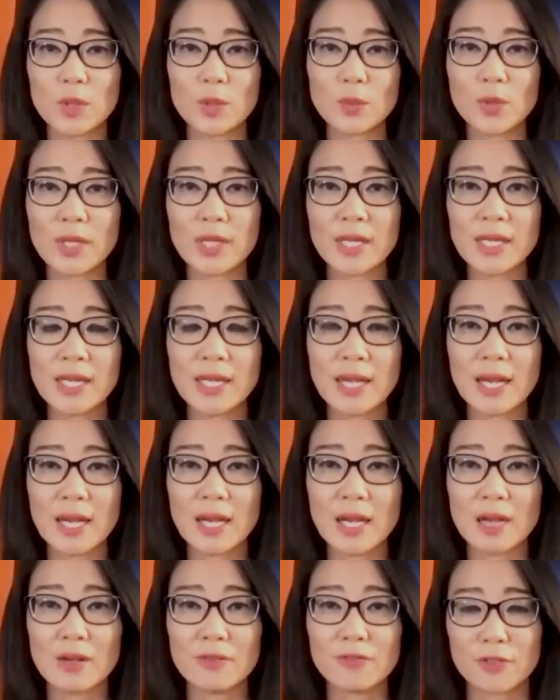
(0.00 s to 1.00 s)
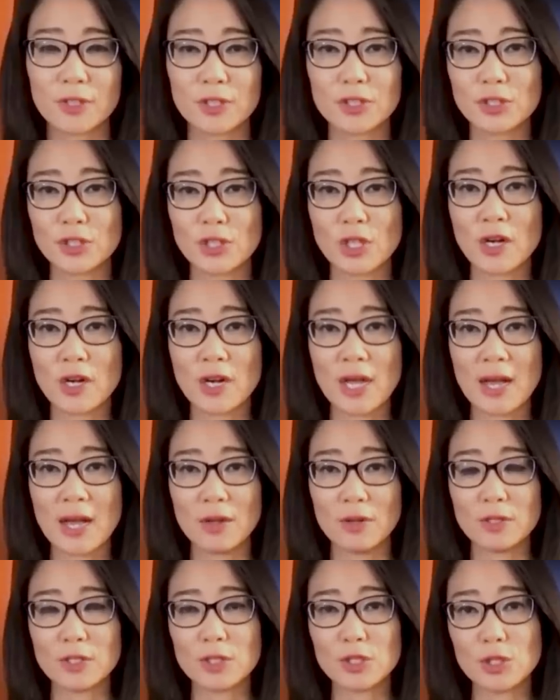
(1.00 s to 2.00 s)
When we first sought
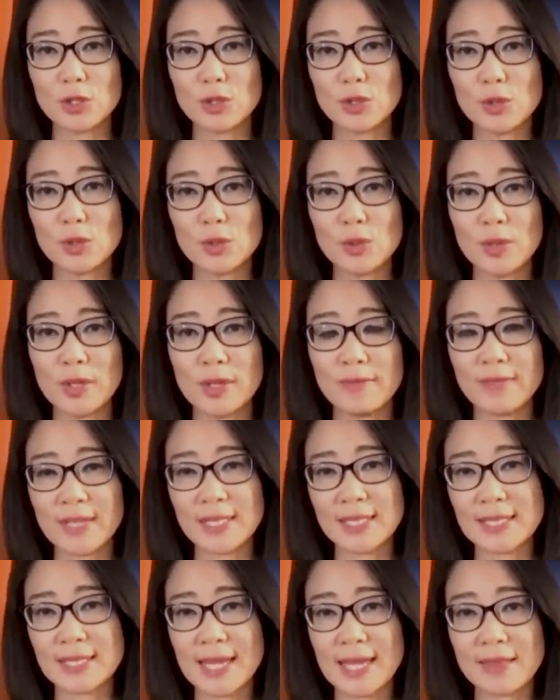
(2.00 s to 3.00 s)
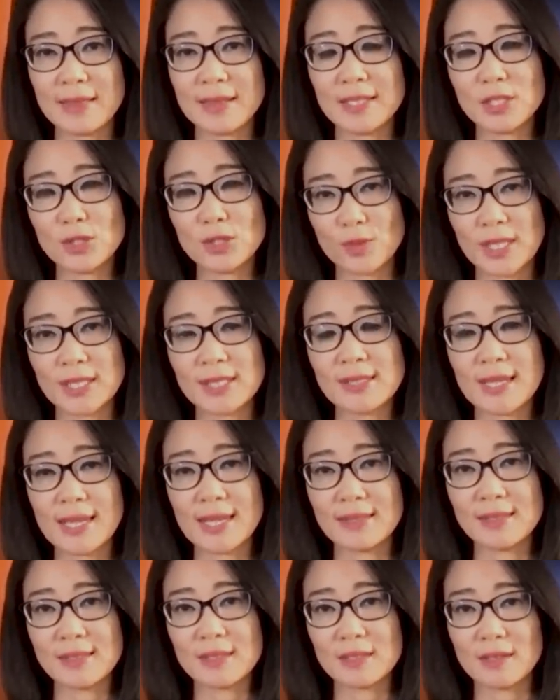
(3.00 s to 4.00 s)
out to investigate these threats
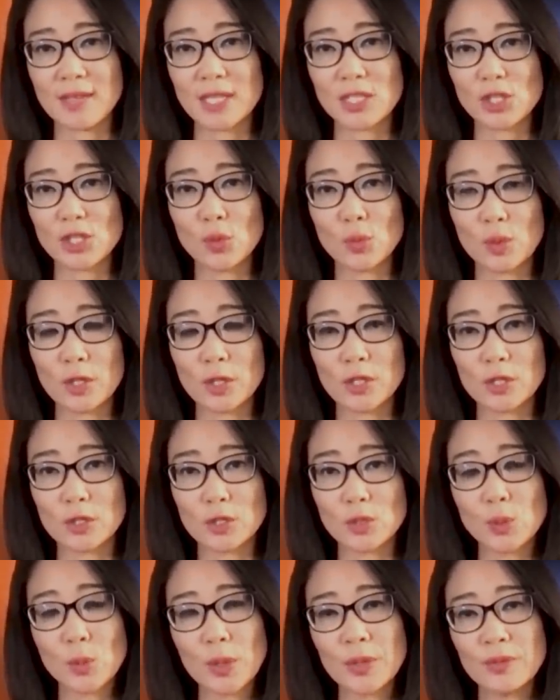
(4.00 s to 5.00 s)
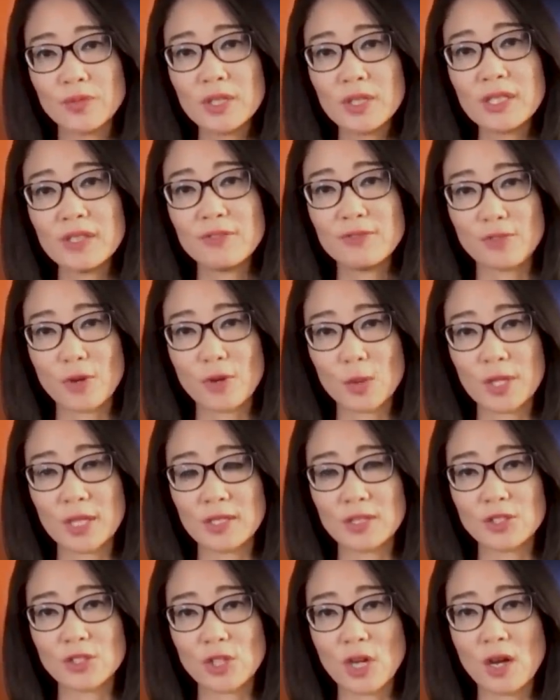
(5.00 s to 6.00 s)
against election workers, we really
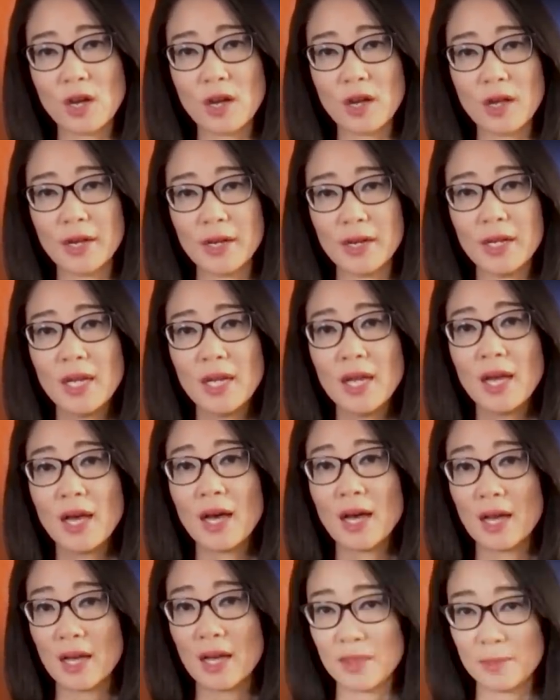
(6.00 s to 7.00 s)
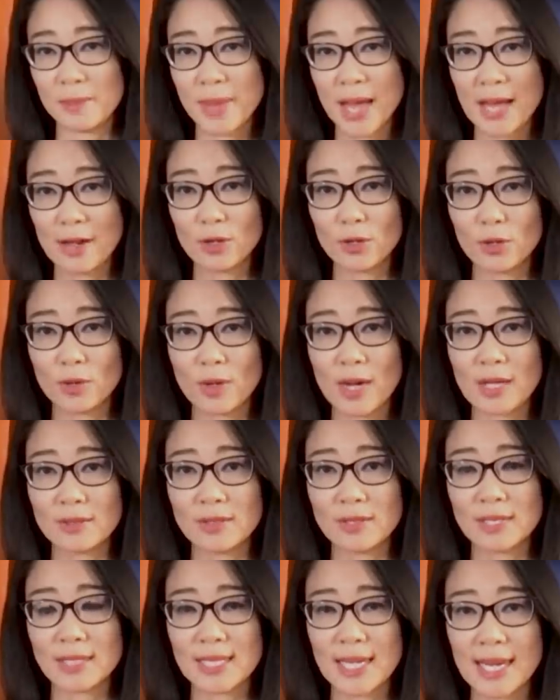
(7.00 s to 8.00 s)
focused on the
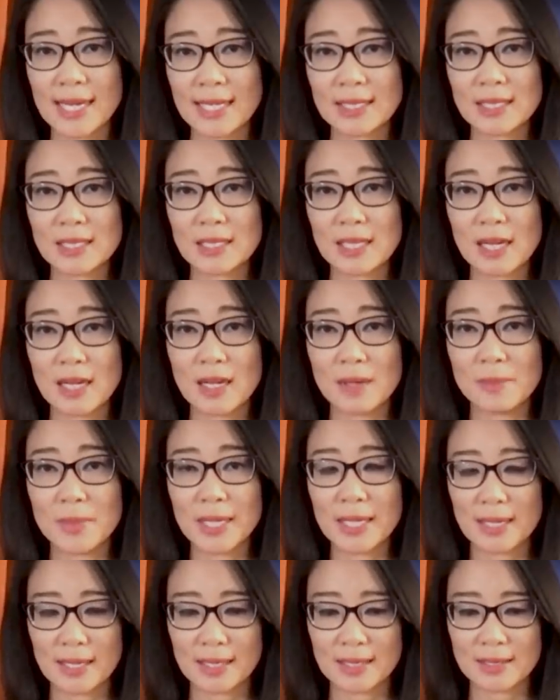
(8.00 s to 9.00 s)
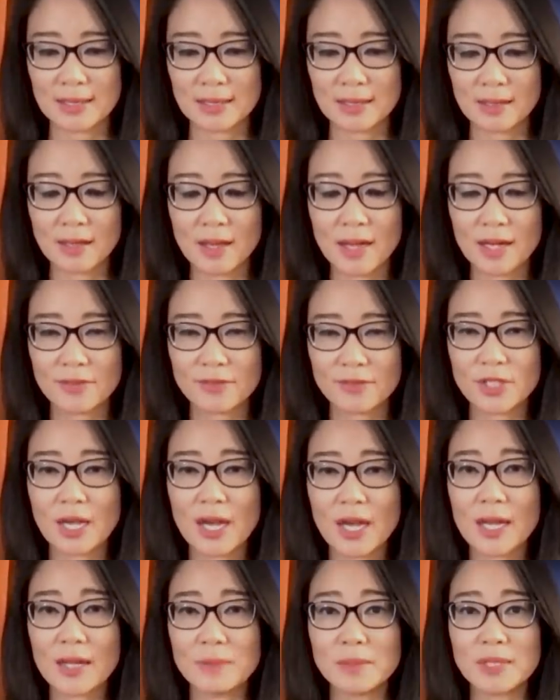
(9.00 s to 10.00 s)
battleground states because a lot of
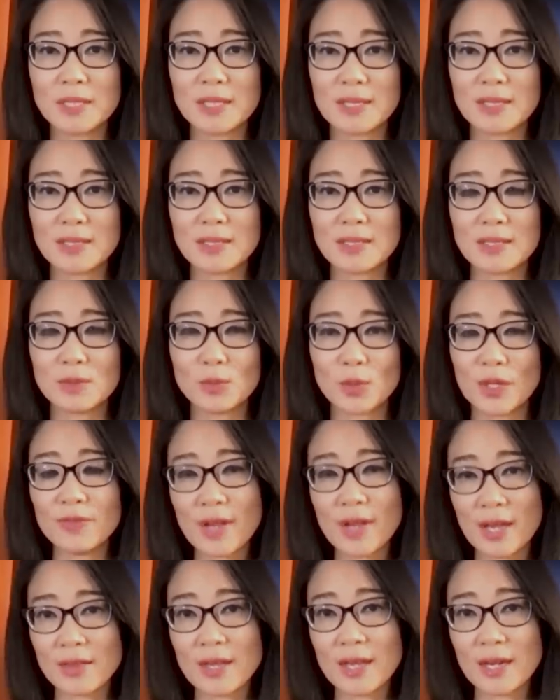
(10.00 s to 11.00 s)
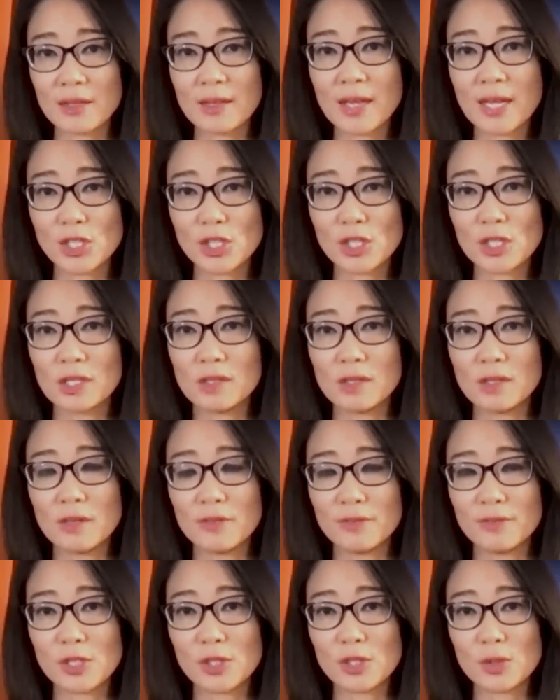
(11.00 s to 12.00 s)
times we found that election
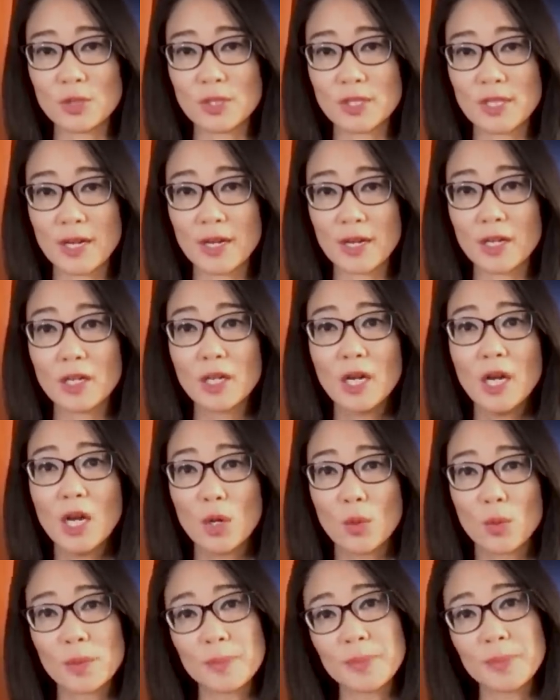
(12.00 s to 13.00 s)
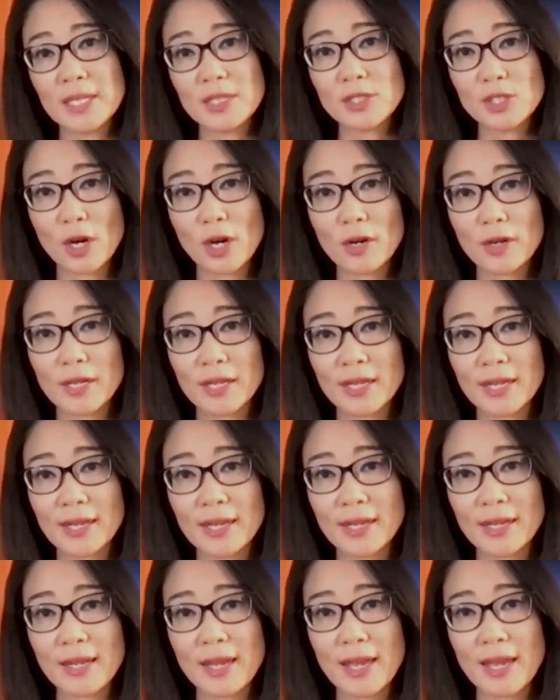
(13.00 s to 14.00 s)
officials there were being
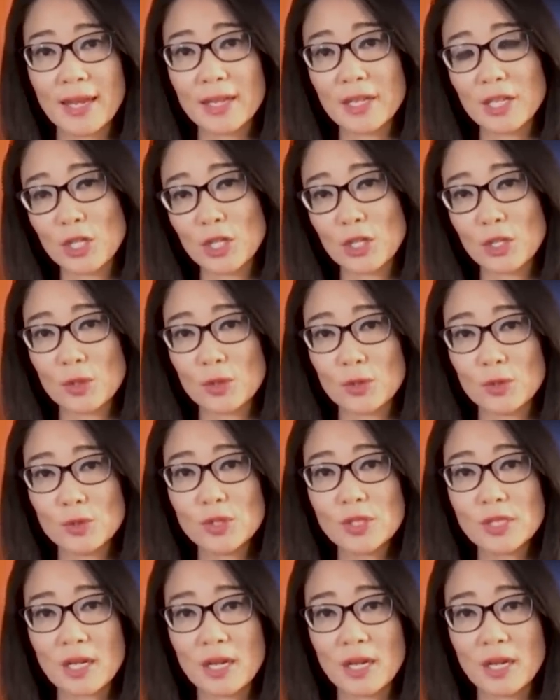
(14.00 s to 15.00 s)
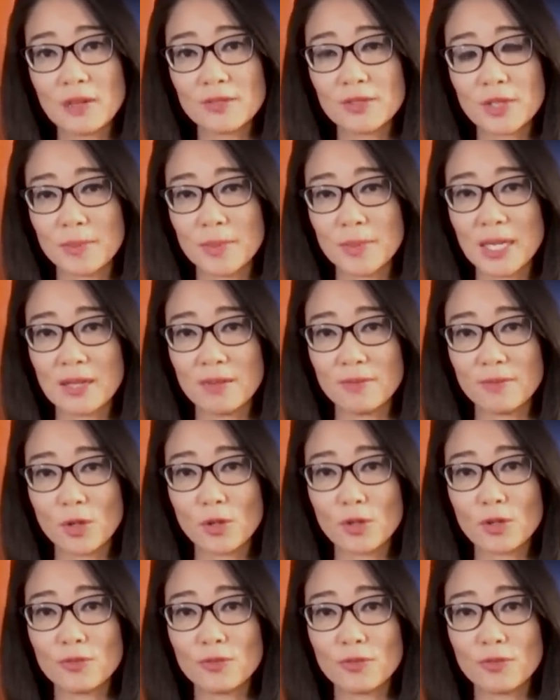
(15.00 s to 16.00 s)
targeted and accused of committing
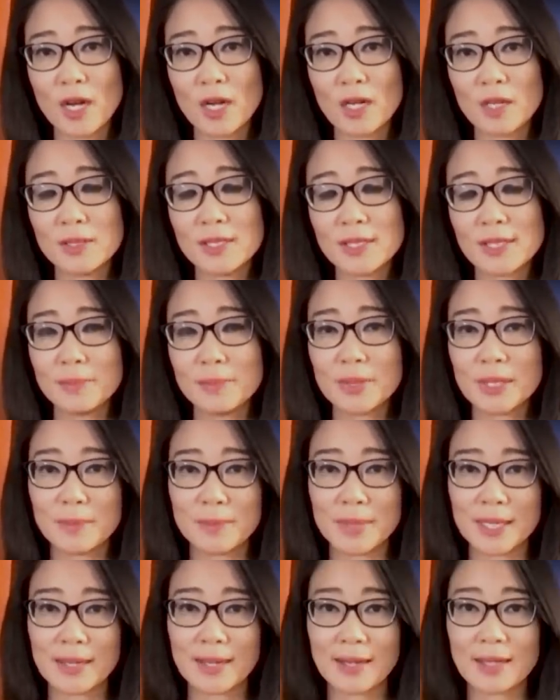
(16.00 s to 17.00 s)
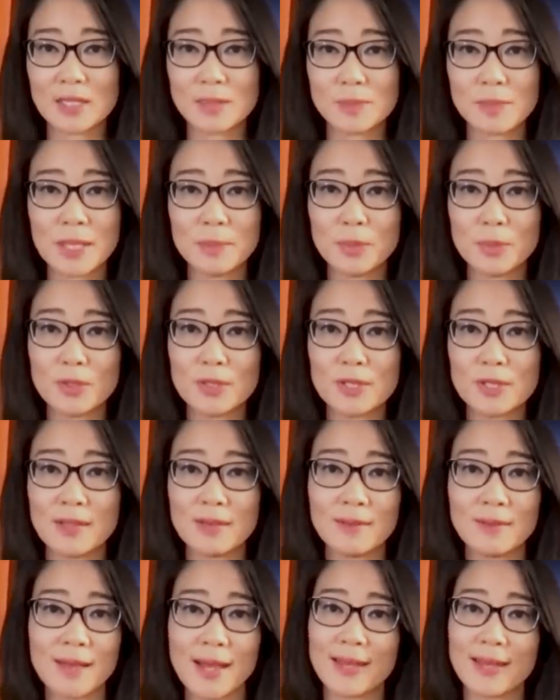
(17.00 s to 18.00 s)
voter fraud simply because people
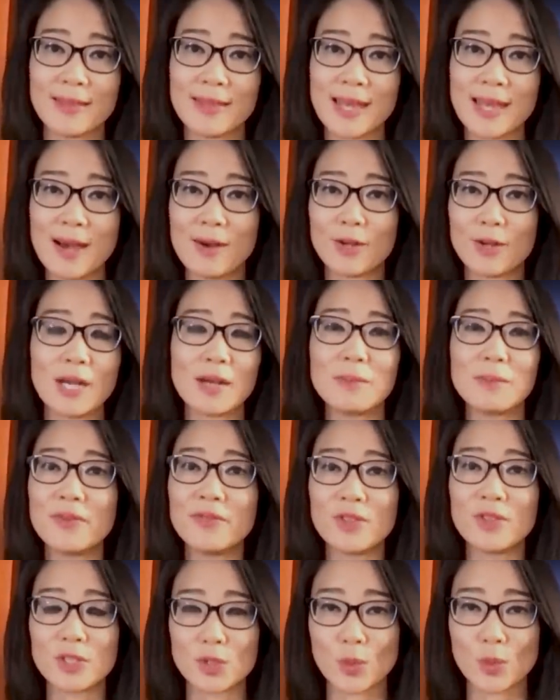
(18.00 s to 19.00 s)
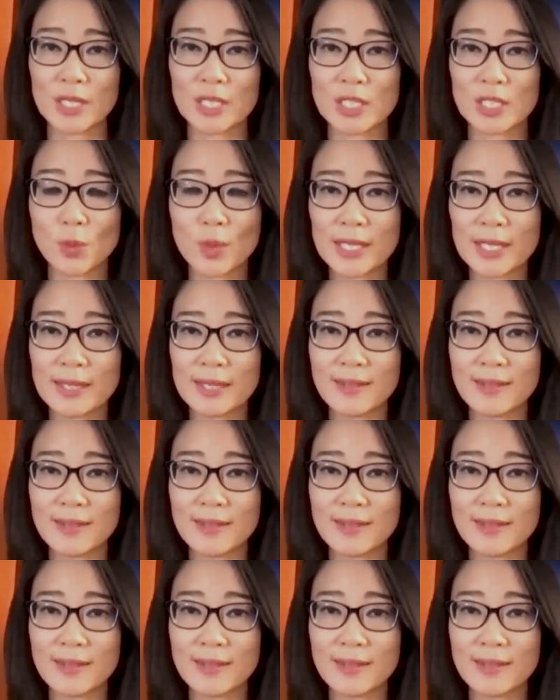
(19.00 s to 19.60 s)
didn't like the outcome of the 2020